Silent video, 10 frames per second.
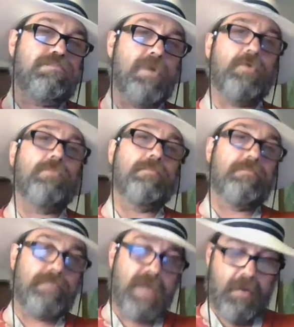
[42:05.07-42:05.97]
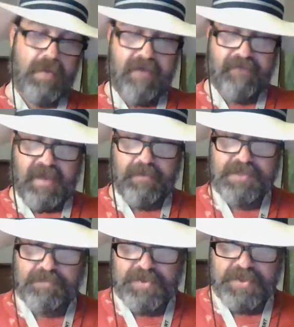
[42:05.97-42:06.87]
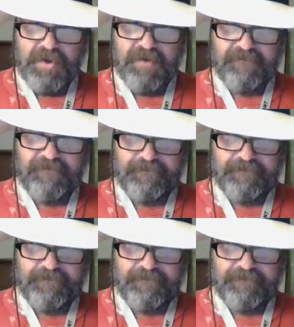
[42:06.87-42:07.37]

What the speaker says: boom, now we have Hammond's Preserve.